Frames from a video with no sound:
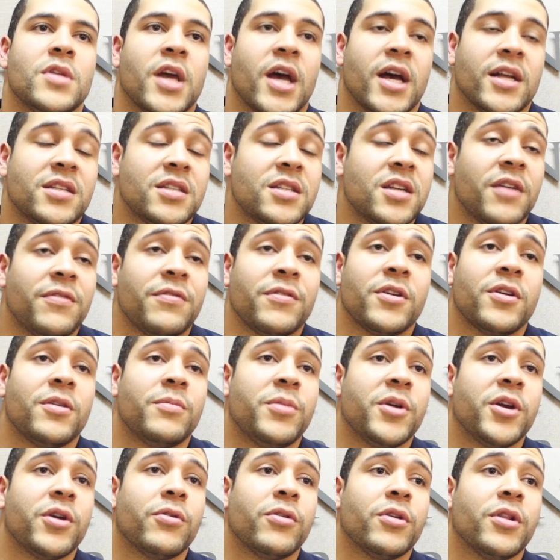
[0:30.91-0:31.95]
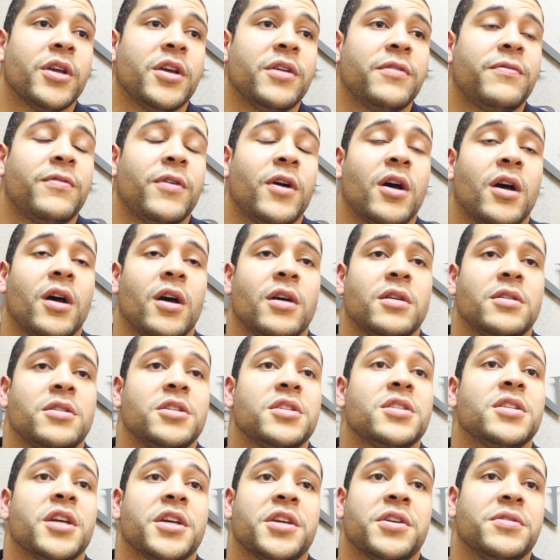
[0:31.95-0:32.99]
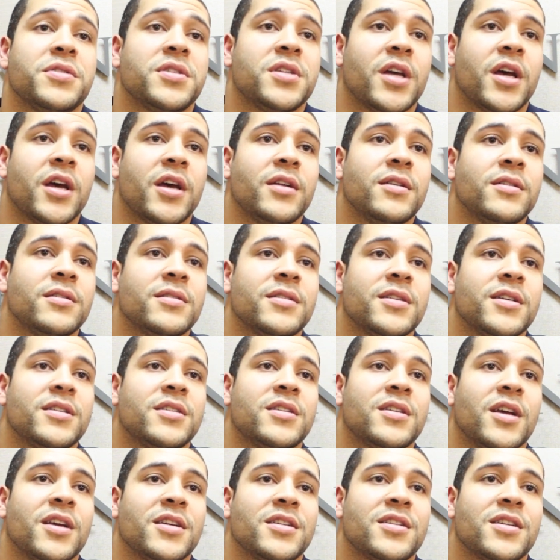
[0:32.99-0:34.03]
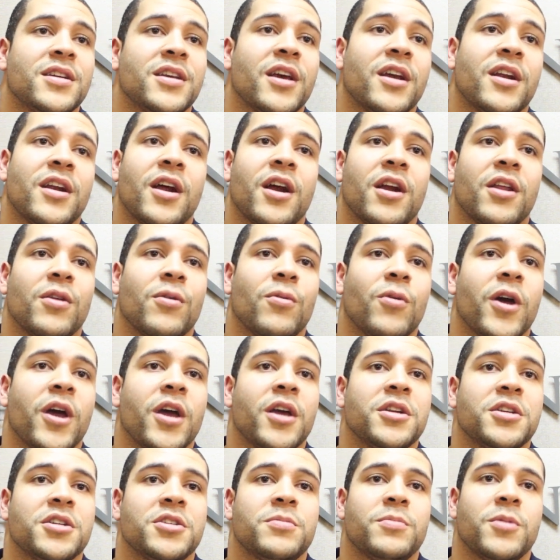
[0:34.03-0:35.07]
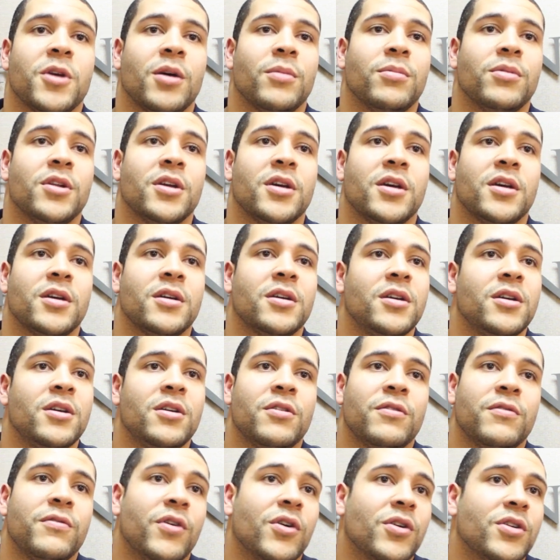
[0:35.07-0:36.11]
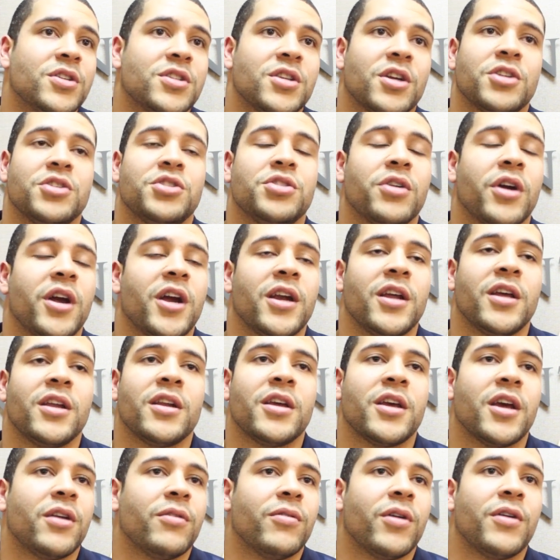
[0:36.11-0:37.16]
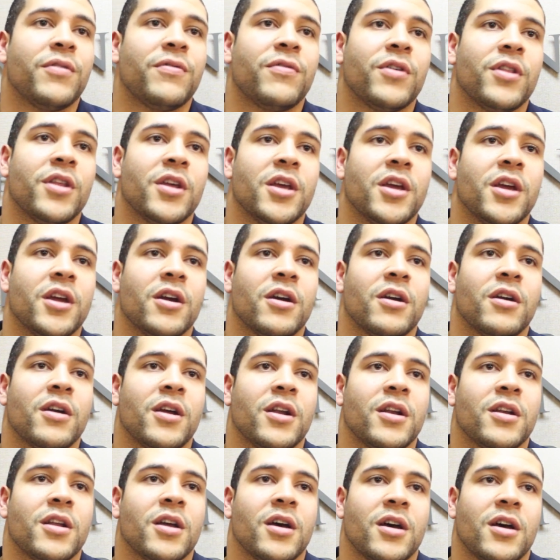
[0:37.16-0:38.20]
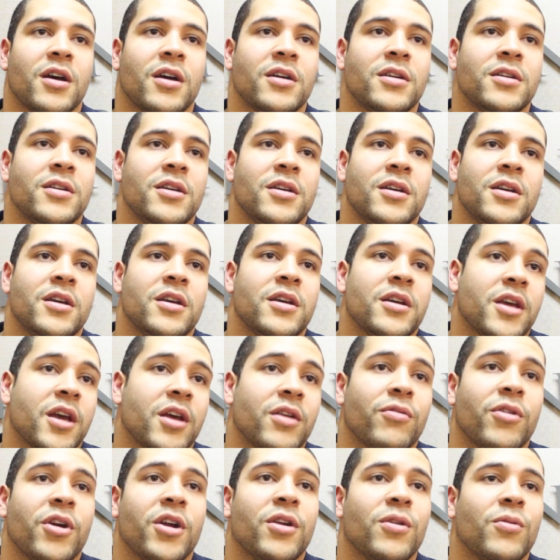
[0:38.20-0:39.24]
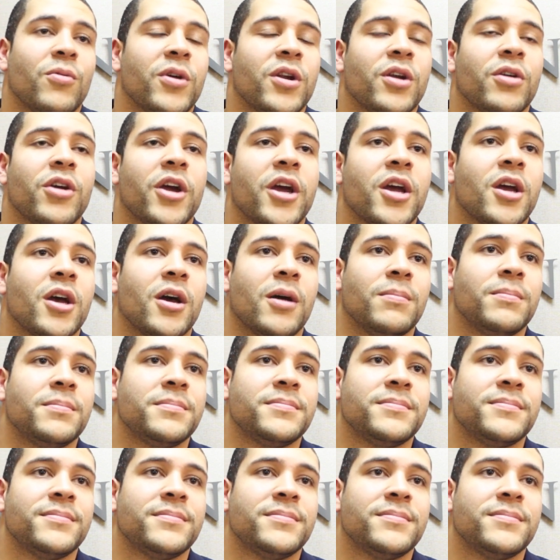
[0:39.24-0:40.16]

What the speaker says: Yeah, it's definitely a big relief. Just like you said, it's nice to get it out of the way and just be able to focus on training, getting ready for the year, and getting ready to win a Grey Cup.